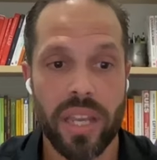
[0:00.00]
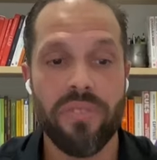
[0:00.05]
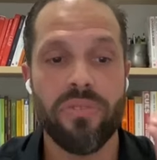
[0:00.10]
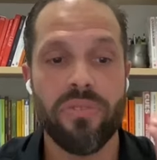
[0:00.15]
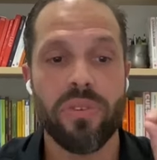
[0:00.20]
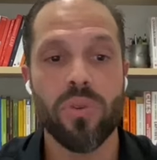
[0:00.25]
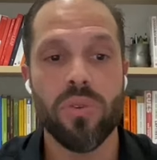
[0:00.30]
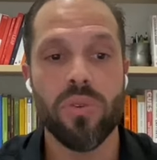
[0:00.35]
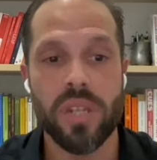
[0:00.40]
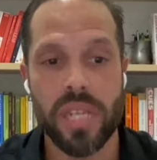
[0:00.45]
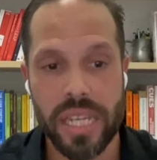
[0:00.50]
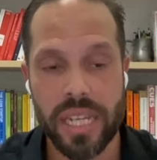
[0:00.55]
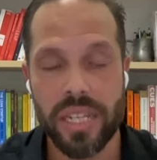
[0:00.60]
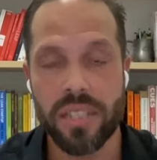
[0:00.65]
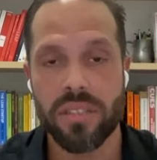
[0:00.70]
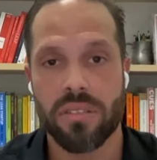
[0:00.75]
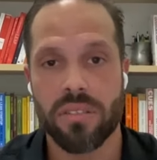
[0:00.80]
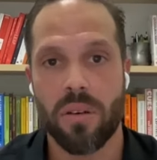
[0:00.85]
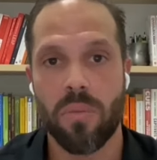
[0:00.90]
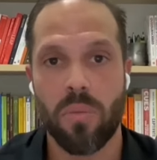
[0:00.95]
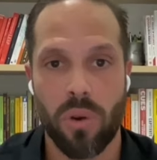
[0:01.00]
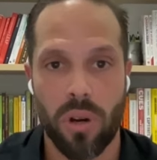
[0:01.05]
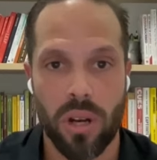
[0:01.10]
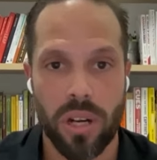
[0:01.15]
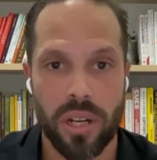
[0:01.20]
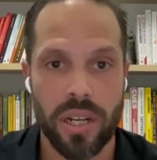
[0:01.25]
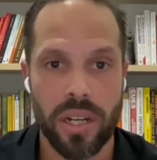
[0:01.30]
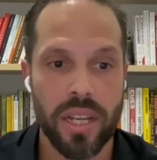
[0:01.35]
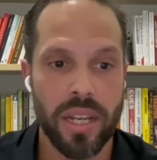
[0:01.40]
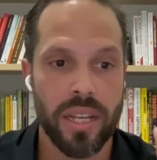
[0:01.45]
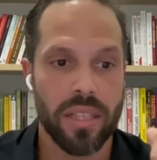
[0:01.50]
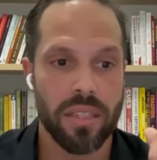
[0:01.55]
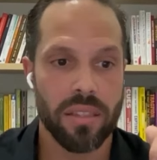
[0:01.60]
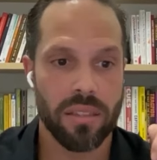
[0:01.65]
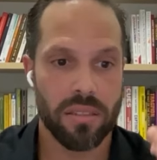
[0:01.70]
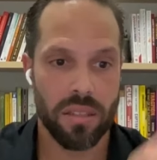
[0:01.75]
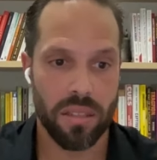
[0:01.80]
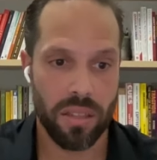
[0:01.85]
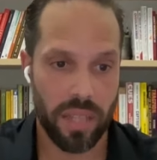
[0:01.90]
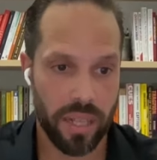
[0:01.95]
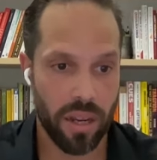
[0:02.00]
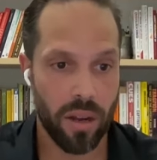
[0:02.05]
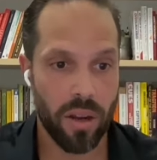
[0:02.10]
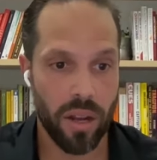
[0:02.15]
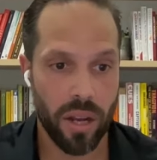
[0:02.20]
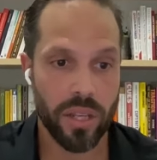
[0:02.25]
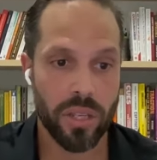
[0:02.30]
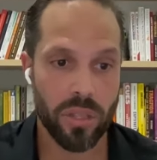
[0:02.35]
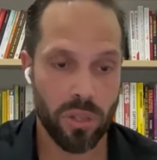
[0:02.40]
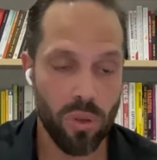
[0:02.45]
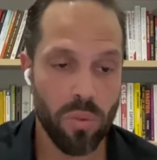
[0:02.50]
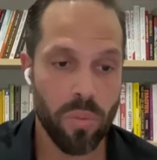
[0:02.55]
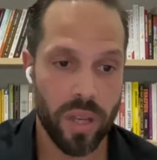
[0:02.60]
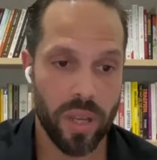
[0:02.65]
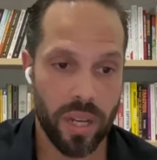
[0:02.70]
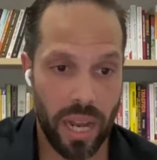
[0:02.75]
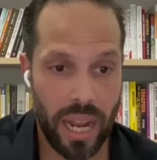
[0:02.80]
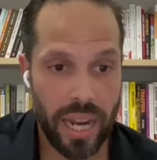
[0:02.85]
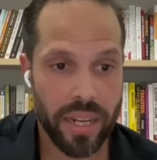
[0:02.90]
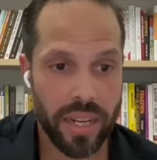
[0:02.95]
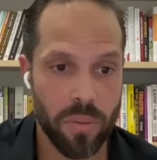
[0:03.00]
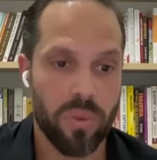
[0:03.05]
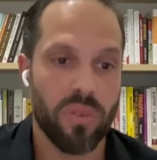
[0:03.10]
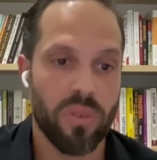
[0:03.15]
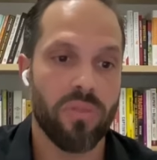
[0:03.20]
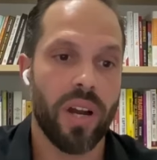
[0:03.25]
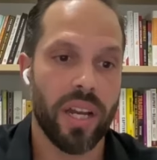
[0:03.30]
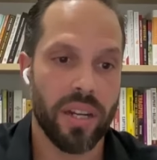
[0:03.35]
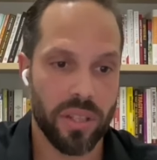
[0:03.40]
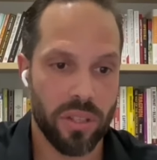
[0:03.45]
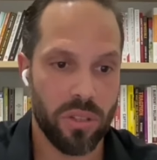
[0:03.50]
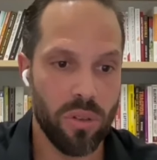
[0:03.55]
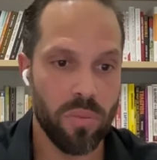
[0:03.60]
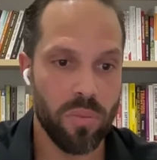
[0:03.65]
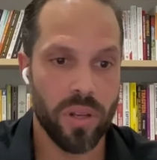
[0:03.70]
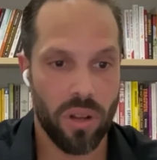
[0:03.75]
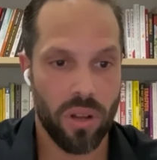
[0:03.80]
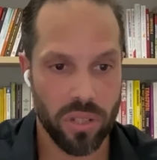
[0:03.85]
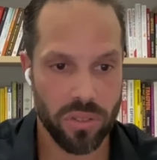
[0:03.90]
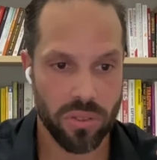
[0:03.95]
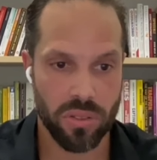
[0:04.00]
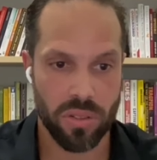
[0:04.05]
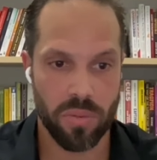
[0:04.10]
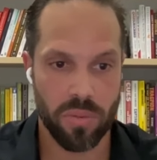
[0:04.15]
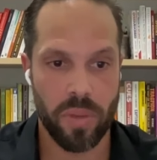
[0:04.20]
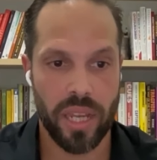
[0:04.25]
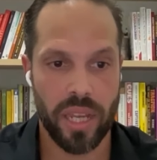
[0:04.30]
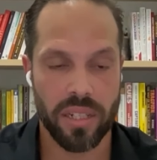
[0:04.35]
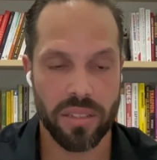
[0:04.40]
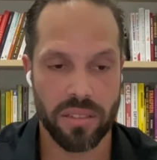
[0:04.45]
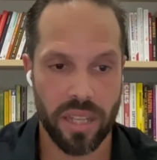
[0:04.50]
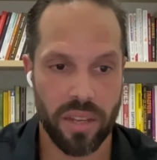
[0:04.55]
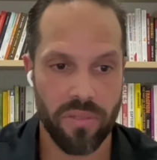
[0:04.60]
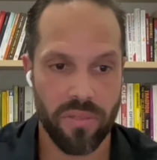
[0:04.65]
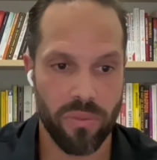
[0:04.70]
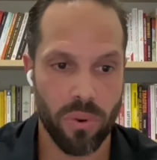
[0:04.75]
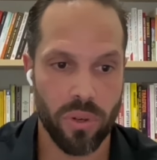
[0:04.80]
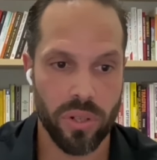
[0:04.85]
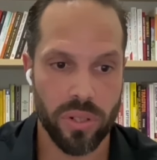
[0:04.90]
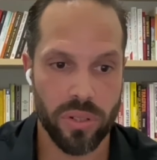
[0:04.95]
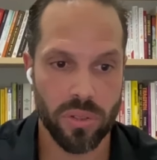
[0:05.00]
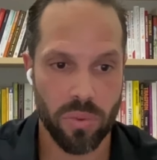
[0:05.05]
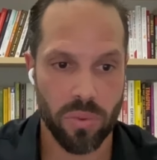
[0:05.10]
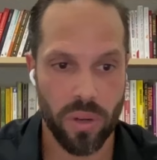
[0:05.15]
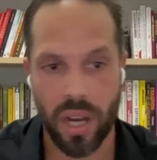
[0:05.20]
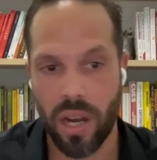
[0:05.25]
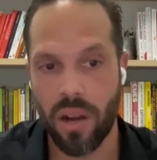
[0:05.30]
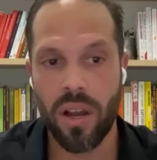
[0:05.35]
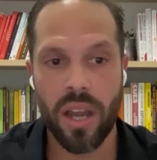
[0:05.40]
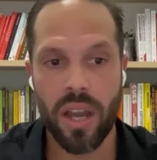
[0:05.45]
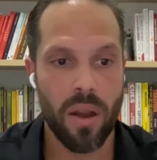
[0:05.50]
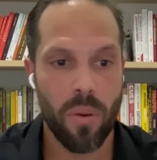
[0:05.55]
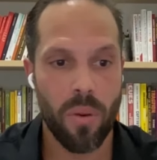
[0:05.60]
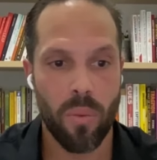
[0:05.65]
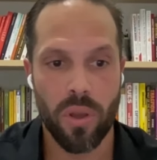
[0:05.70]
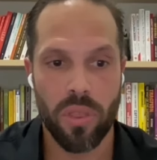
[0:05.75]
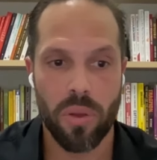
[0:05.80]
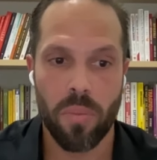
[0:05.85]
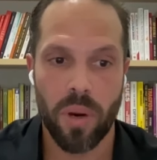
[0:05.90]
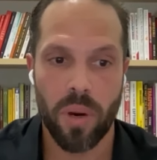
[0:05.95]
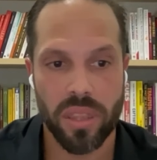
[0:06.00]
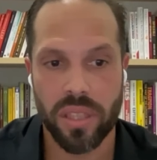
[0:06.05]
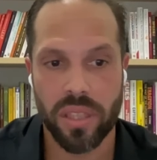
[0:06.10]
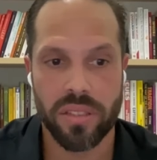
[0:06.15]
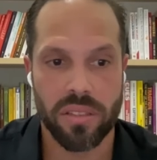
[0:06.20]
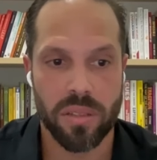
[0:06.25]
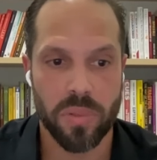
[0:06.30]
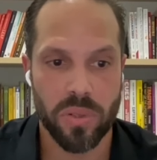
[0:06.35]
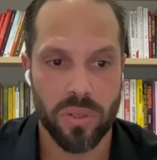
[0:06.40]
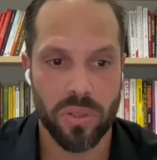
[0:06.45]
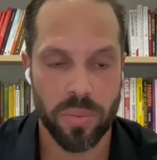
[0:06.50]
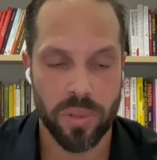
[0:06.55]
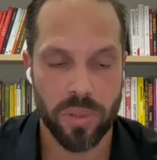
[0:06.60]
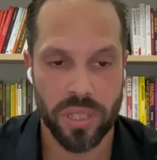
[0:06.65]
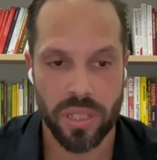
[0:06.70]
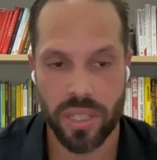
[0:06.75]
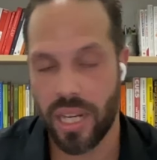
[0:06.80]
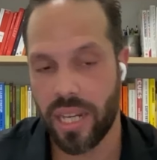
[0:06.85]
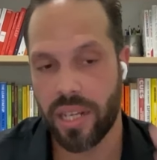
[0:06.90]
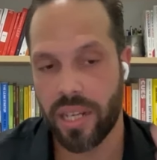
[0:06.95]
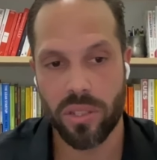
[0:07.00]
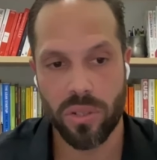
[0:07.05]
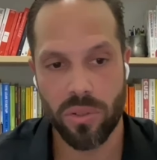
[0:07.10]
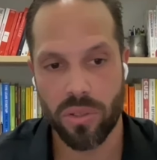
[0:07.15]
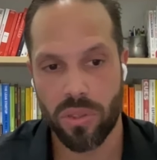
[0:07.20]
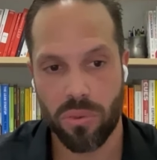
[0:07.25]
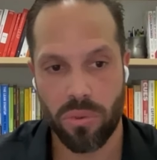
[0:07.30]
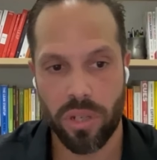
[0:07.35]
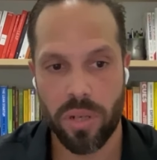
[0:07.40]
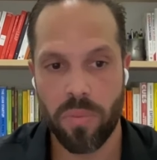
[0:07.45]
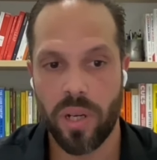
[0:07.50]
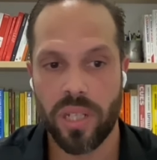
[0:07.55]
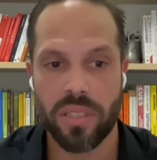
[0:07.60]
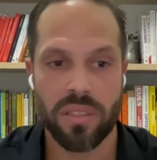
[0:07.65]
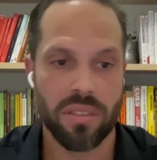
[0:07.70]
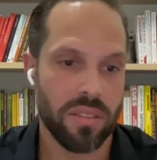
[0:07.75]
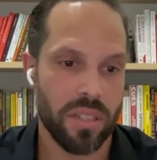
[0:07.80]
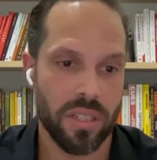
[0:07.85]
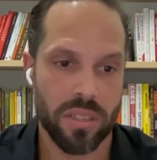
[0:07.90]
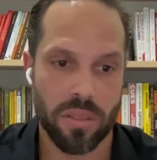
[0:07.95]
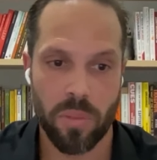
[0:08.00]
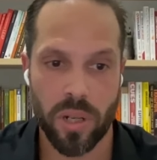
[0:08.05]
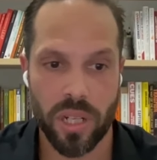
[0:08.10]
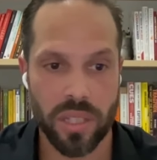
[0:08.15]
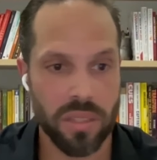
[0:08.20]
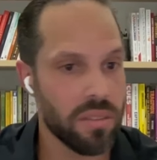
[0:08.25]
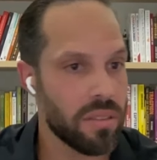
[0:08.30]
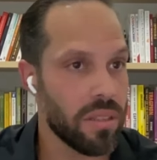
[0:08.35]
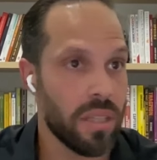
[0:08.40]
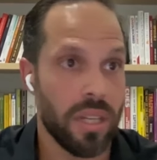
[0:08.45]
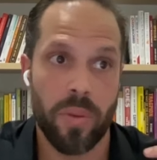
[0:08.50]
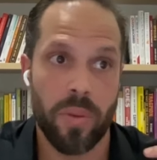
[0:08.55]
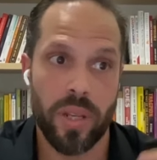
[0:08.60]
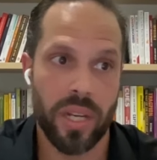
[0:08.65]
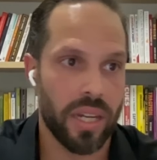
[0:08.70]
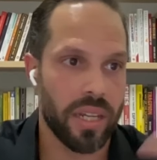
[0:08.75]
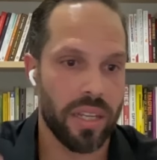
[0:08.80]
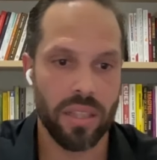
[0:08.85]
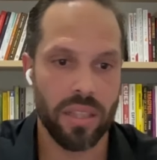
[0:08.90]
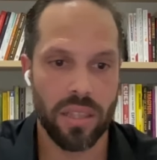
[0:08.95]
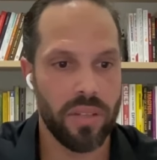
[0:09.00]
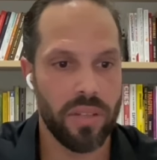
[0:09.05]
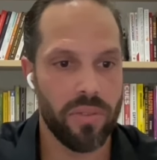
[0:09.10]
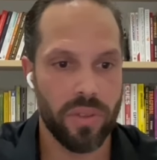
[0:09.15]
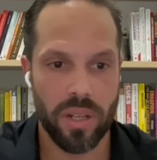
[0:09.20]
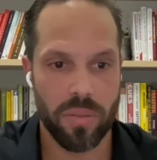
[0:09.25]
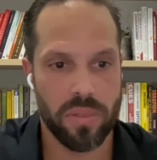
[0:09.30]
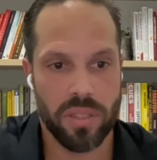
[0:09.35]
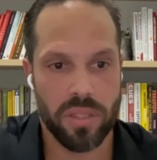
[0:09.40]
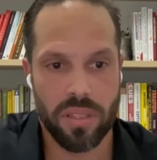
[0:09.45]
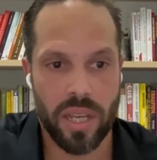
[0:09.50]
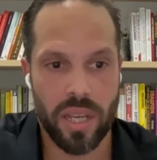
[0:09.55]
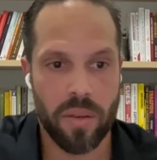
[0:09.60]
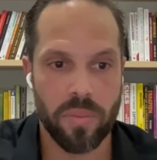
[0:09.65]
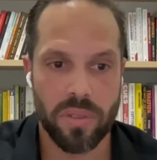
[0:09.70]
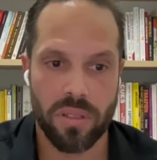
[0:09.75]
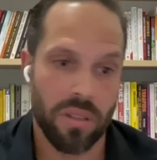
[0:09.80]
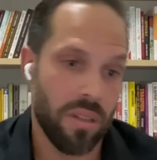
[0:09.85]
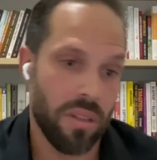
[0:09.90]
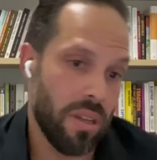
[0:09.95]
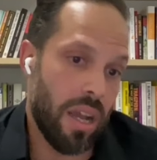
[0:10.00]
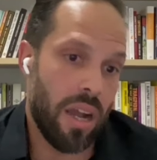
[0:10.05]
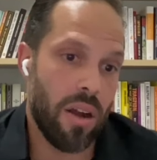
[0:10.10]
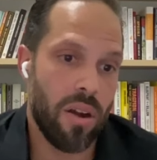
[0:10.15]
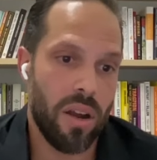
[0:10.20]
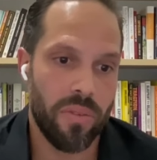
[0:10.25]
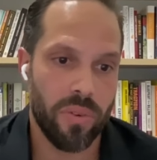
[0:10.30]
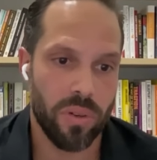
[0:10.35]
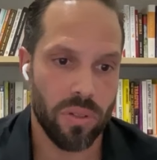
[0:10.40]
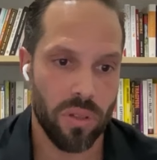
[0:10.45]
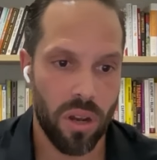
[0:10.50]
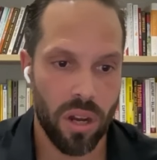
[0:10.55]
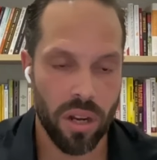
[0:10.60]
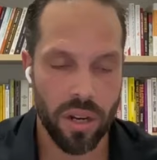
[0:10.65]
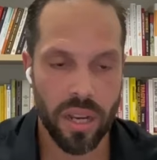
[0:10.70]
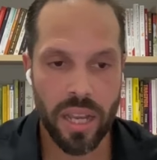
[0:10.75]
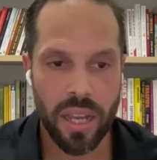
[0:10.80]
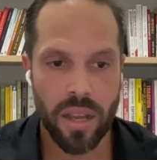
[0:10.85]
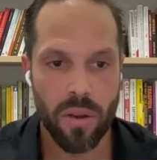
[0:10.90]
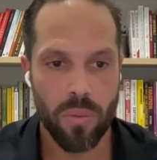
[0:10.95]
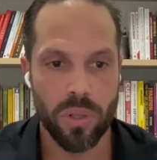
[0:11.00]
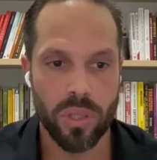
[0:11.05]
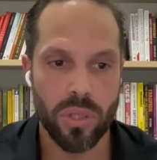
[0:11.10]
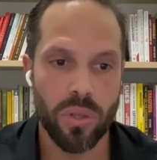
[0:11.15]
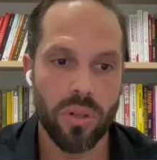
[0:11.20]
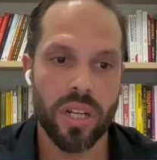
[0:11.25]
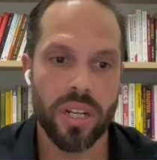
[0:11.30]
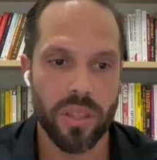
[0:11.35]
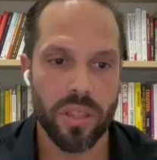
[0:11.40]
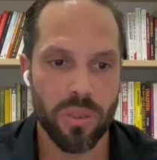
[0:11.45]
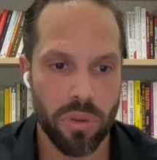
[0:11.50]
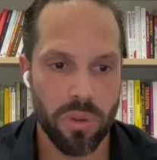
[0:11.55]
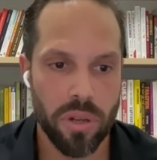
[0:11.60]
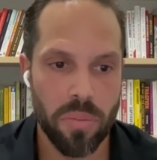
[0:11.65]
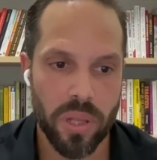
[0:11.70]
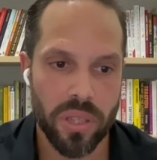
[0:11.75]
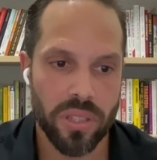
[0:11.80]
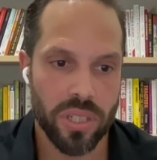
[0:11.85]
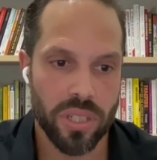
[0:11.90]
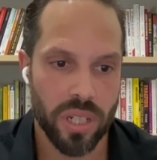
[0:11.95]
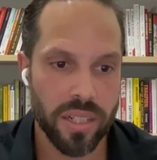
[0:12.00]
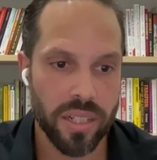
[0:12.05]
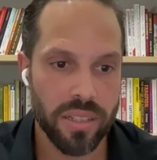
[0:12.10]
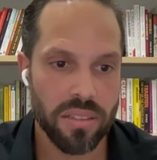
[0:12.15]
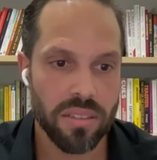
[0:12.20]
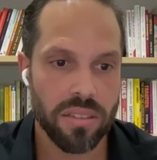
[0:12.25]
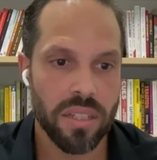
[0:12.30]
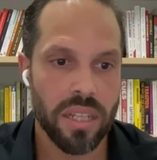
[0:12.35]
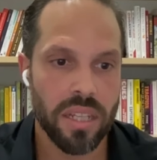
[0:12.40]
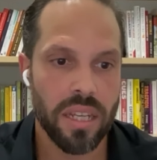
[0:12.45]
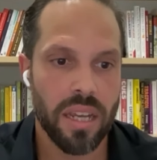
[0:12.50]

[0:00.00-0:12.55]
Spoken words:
if you need someone to like a human, I can provide a human also to manage that for you as well with a monthly subscription. And I could do it 3 months, 6 months, and I mean I could leave it up to them to however long. We're doing it in 3 month chunks.